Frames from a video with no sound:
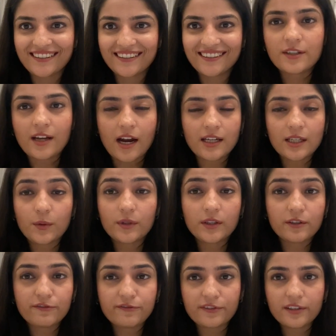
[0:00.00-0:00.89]
Starting with
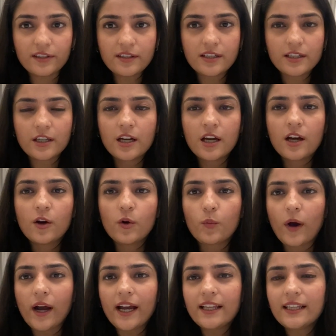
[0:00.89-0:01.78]
the first,
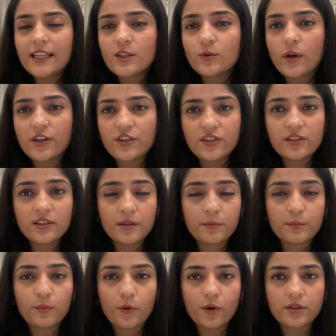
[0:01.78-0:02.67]
why are these questions
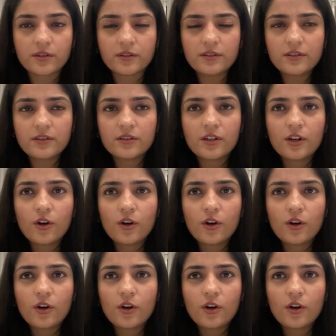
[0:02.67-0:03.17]
important?